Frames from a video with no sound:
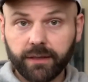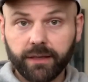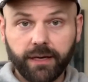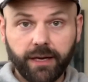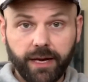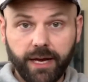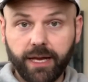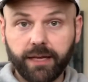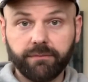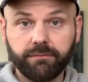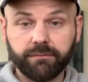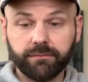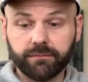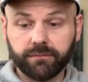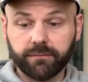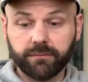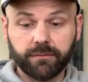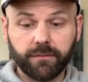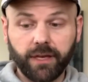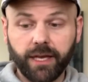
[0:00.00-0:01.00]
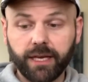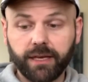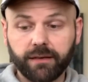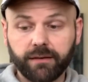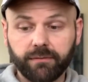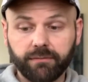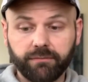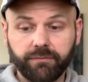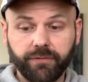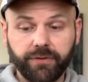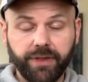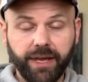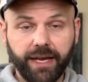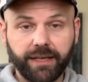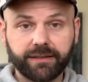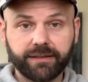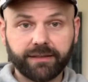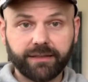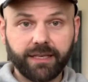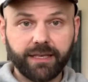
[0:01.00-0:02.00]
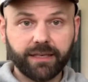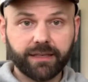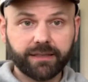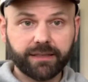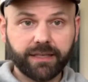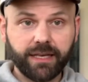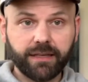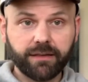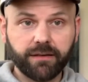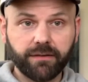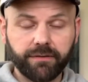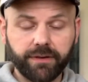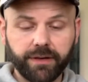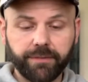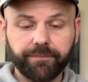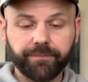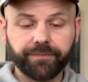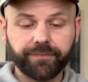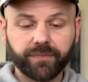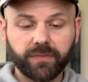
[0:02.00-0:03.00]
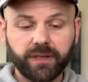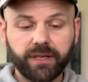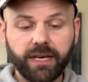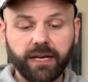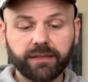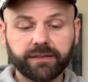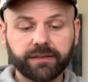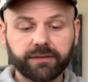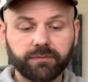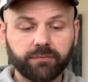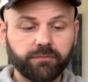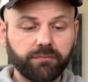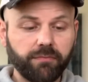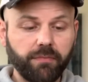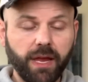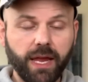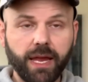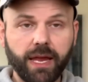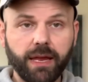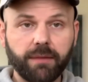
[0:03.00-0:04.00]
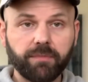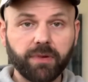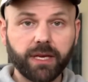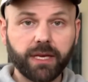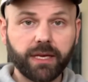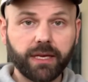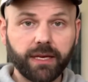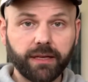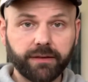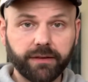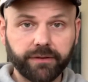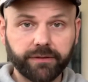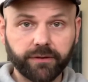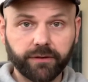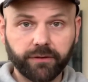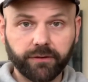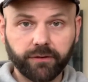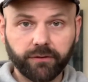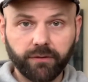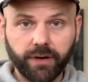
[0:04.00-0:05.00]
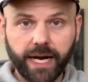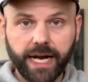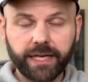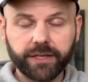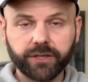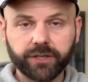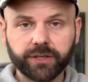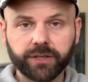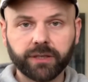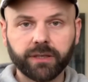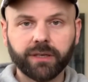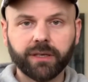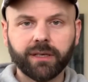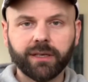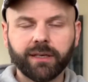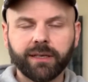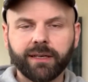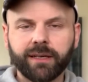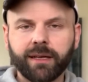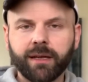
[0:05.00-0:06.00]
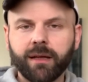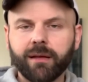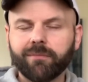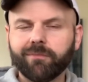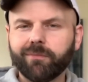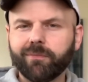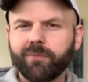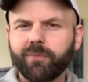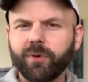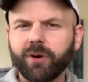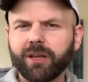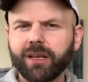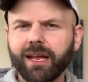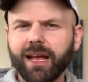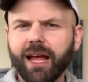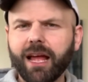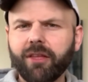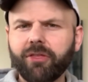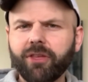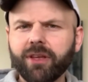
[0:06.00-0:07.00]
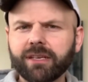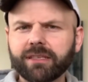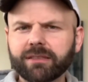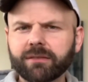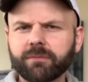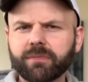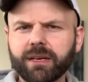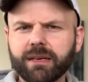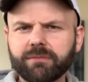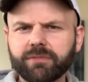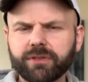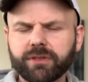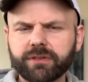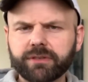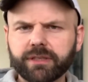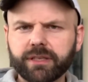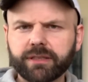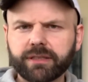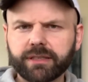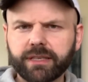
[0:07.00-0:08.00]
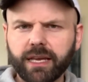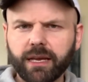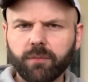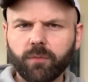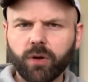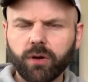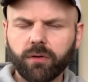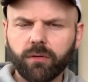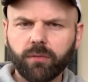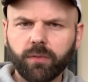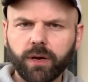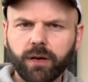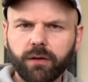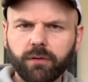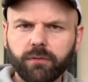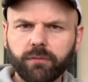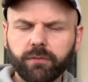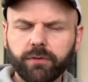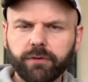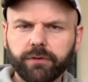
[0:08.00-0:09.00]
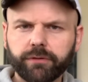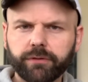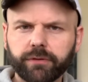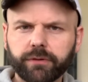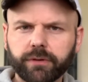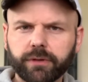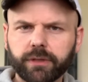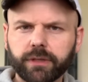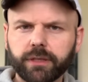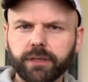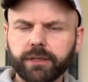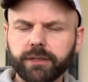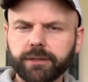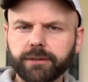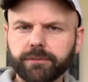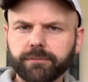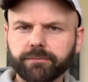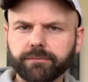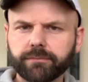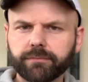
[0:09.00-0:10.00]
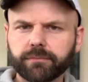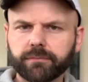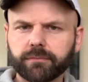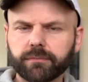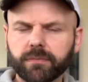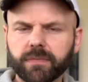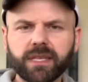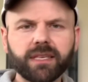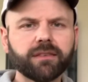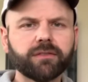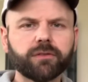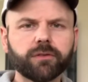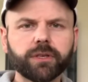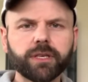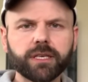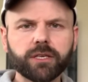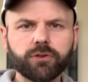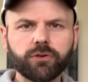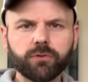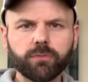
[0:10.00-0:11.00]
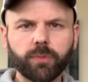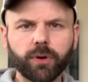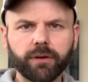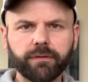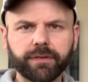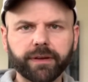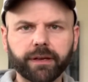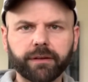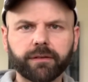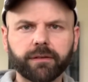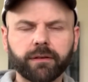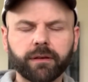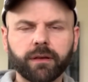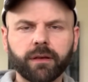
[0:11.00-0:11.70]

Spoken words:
And like, that's the extent of it. Yes, maybe it doesn't scratch, but I think sometimes there's the stigma around things looking too perfect.